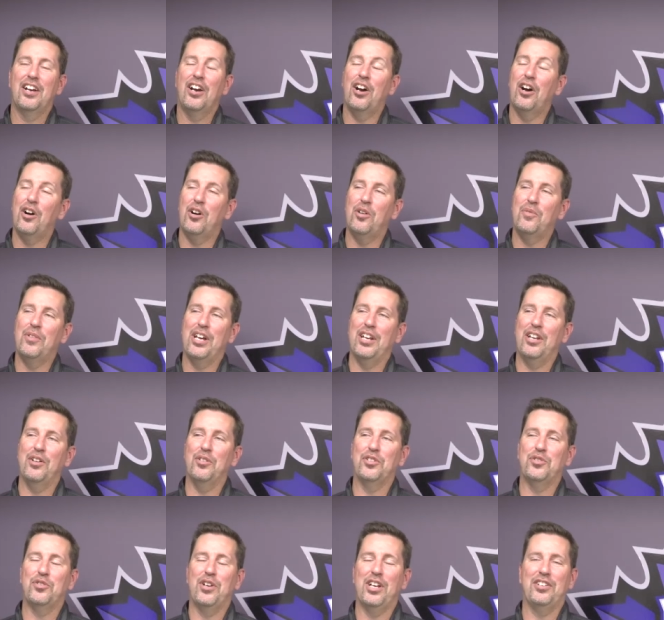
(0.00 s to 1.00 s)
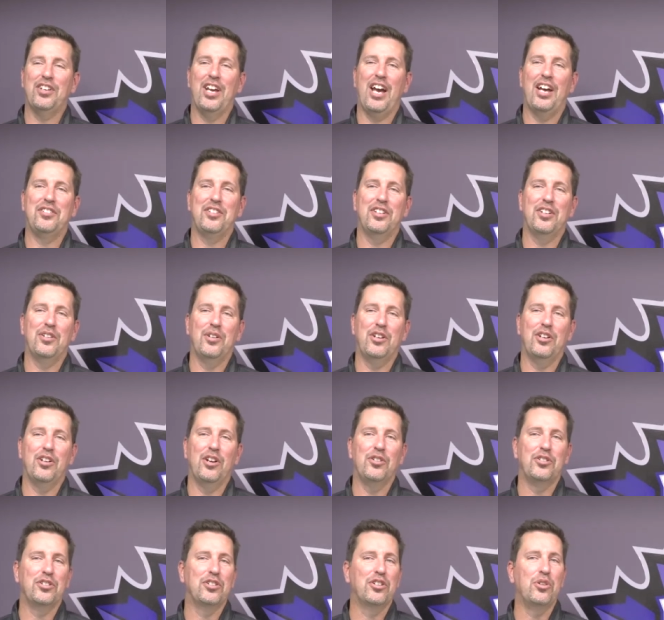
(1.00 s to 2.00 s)
Oh man, it was fantastic. You
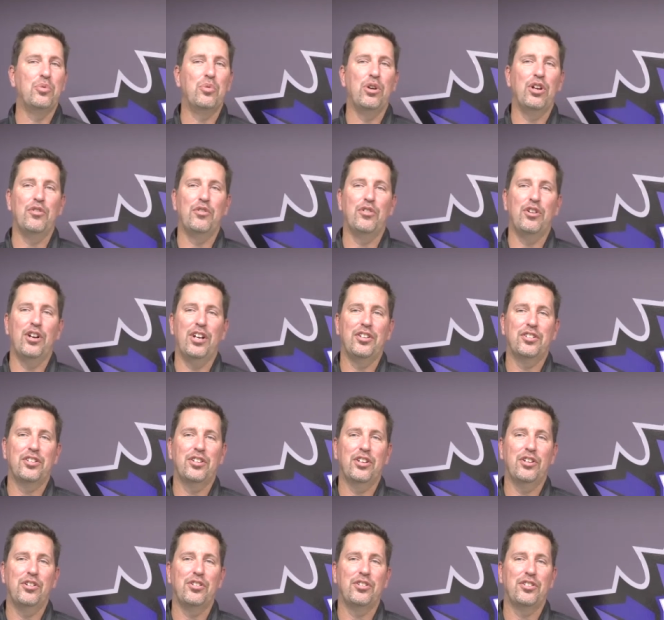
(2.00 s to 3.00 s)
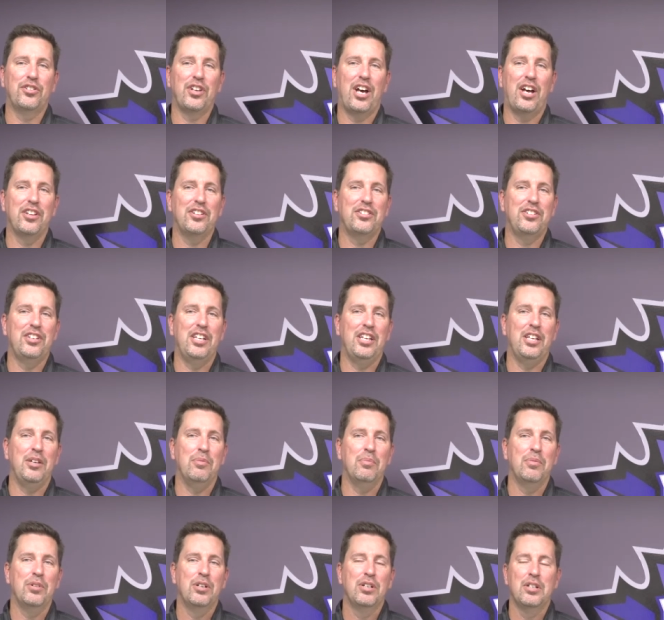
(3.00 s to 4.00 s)
know, it was a good win for us. Cleary's a solid
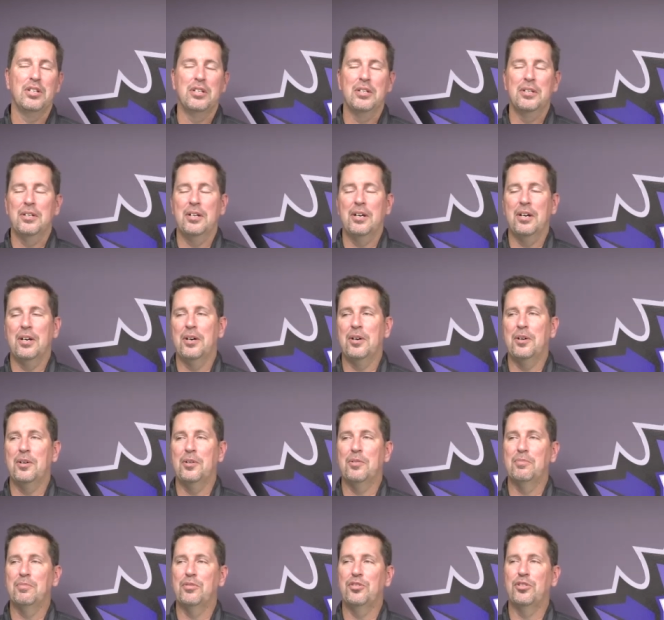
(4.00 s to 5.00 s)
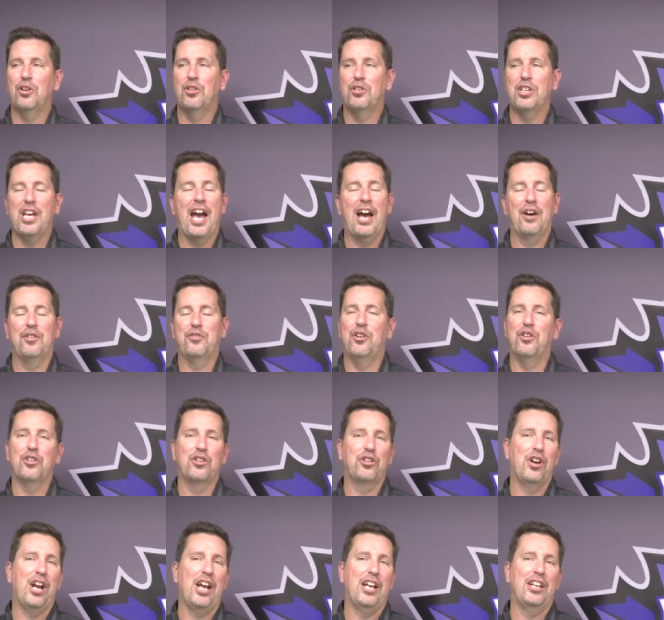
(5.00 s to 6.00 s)
team. Um, so yeah, I
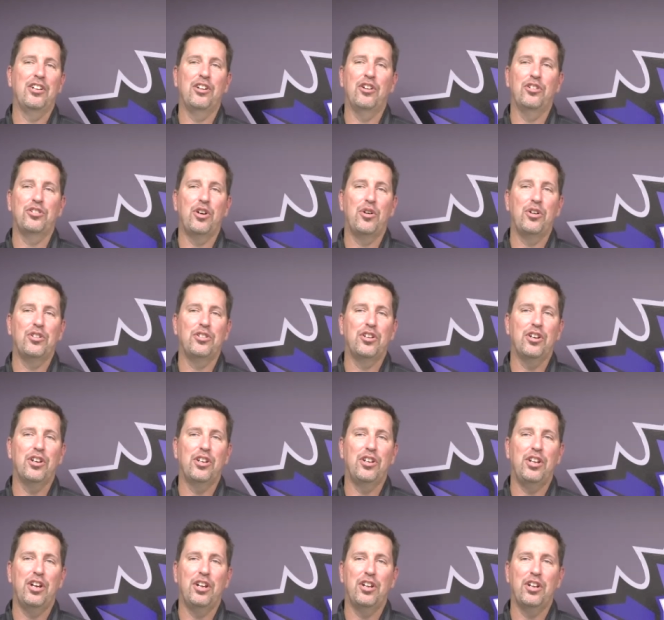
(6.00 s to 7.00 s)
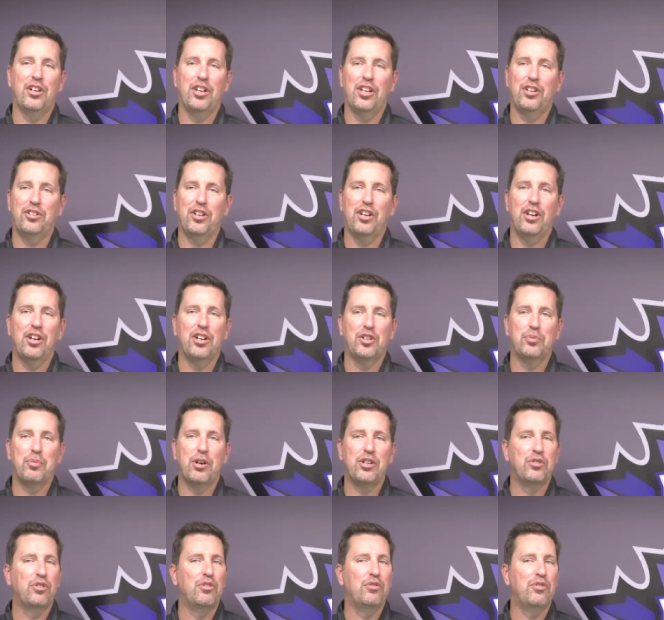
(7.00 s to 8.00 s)
felt great. You know, it's always good, uh, like I said, on a
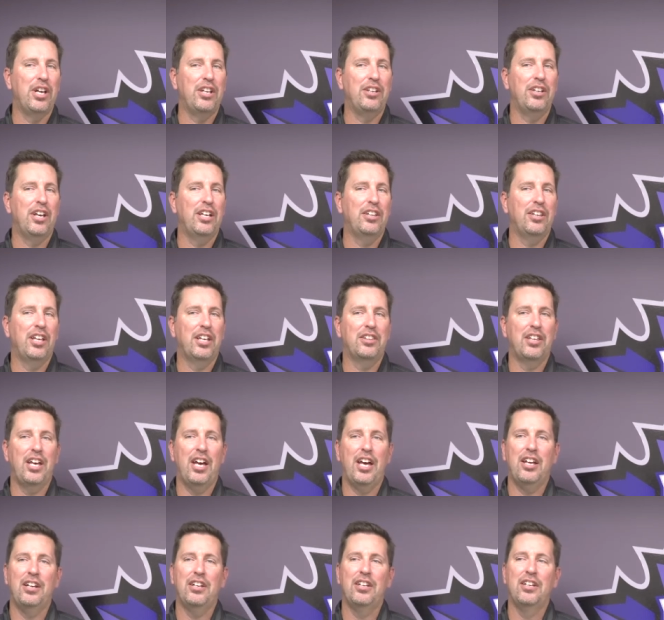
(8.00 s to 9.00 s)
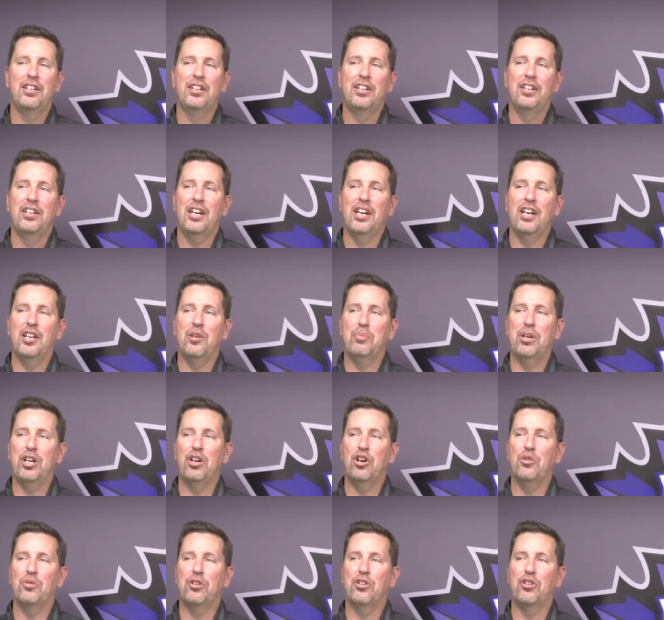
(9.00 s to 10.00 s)
special event night like that, and
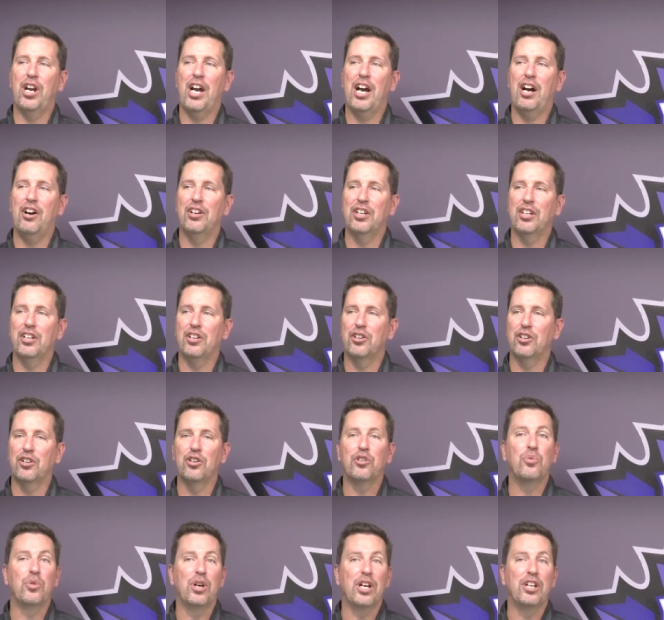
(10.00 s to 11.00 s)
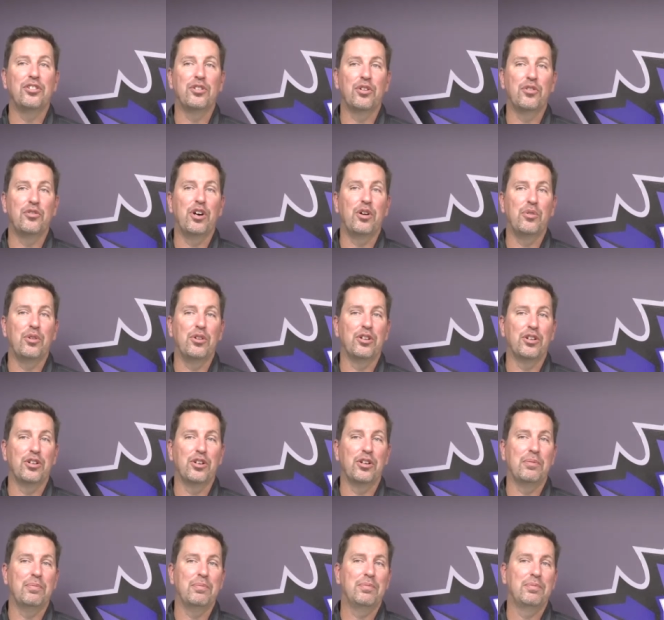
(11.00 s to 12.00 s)
big home crowd and get a good win, so it felt really
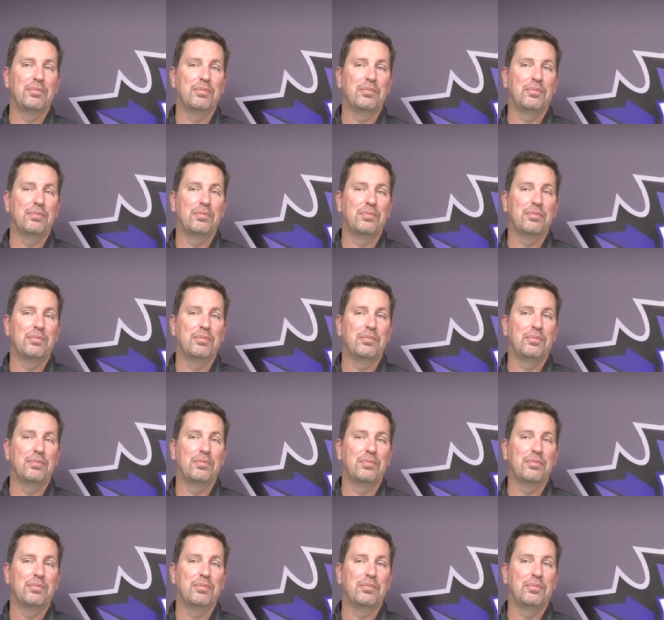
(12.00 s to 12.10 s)
good